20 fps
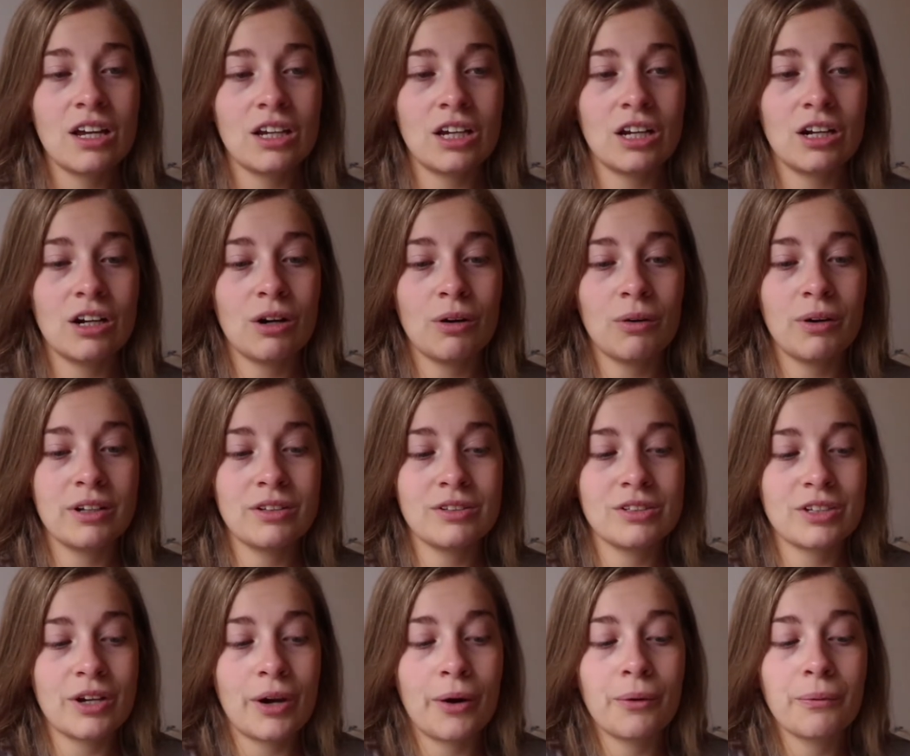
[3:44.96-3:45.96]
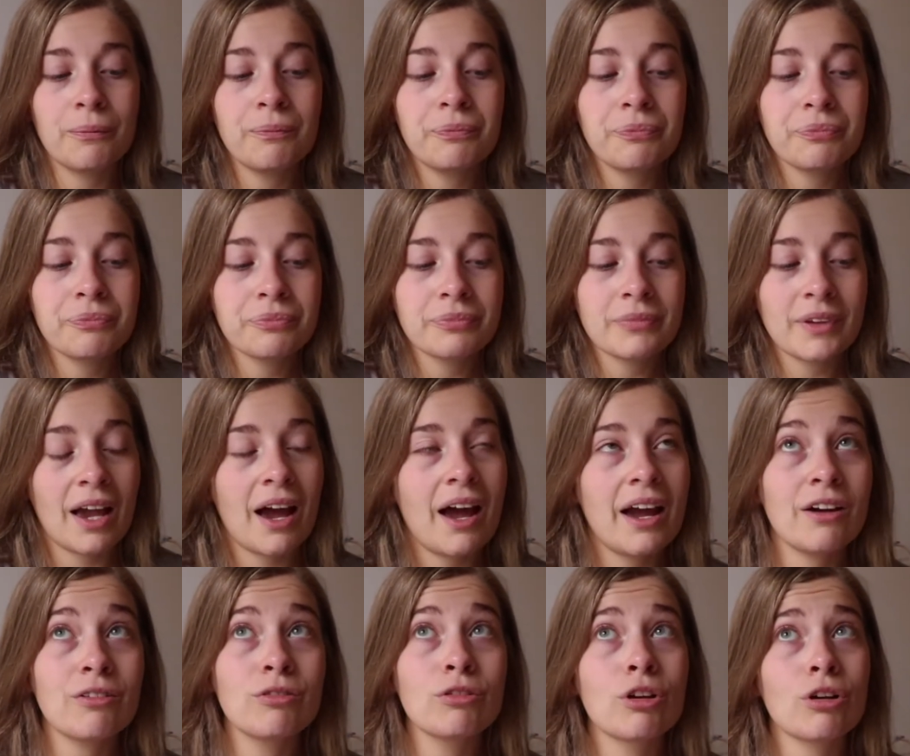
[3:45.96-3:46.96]
and so I
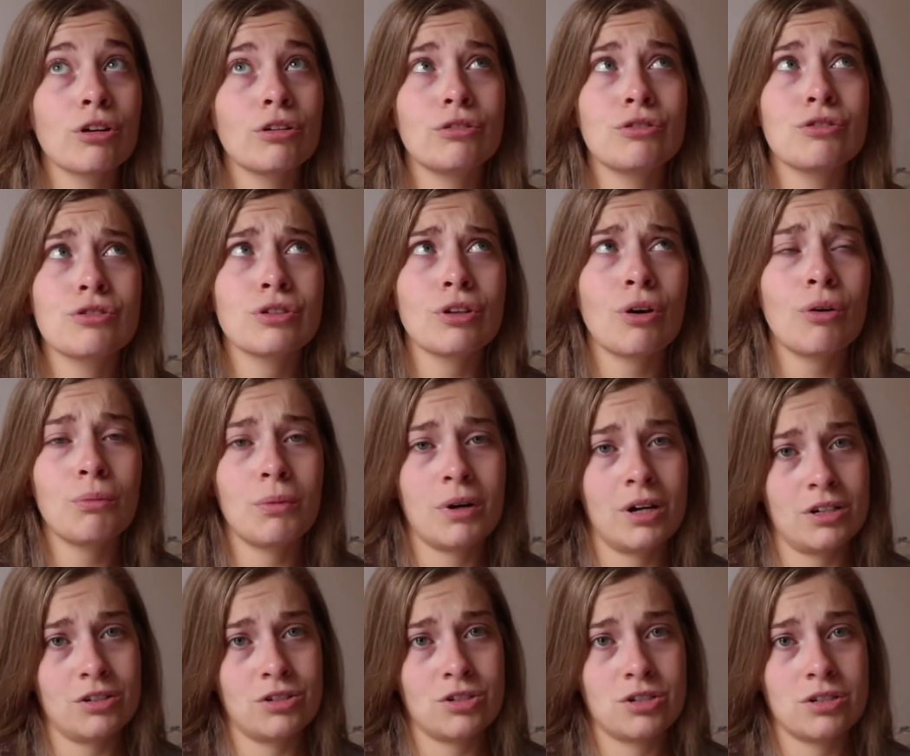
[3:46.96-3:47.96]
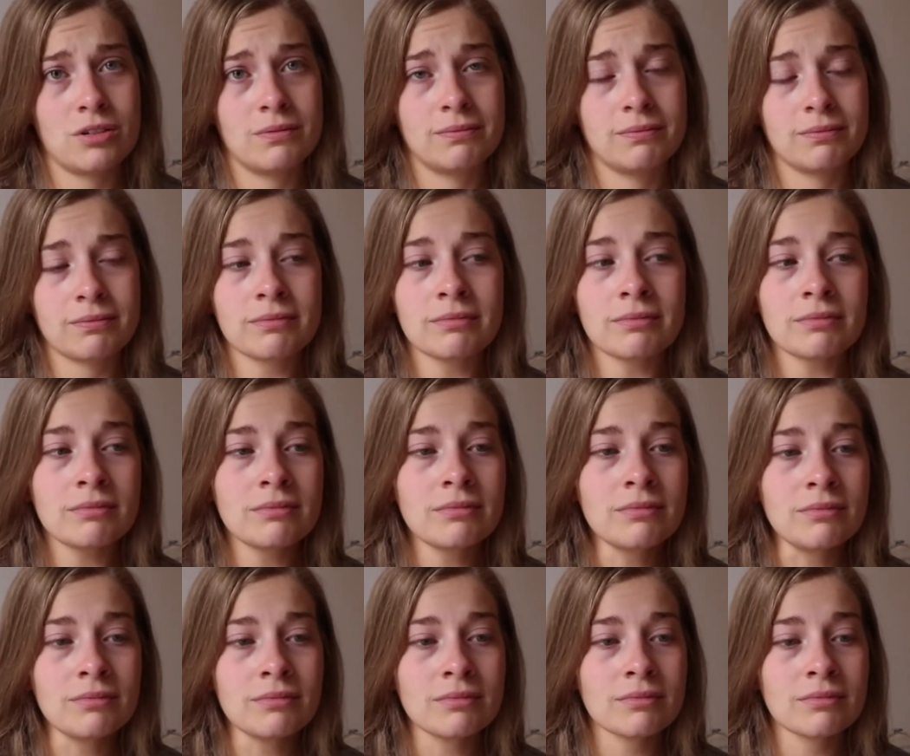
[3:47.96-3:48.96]
have learned so much
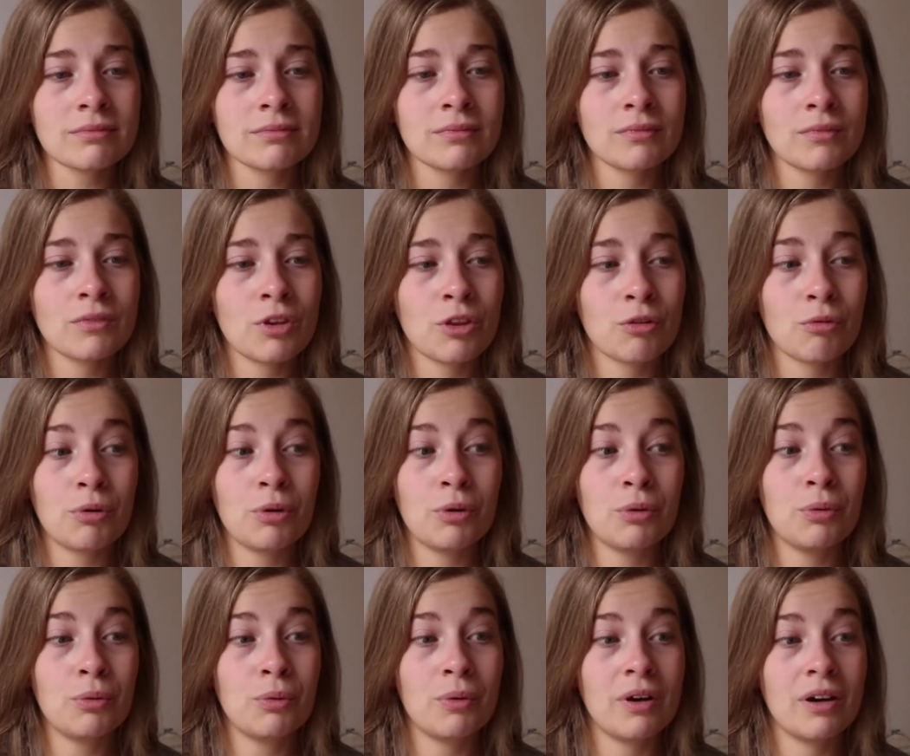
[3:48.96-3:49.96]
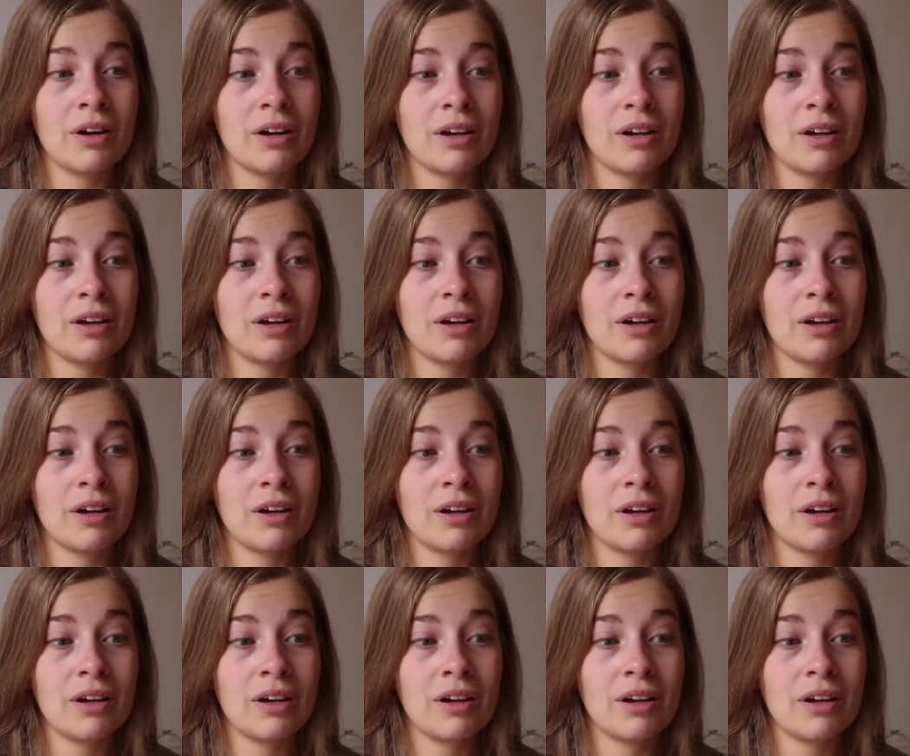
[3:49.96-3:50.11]
through,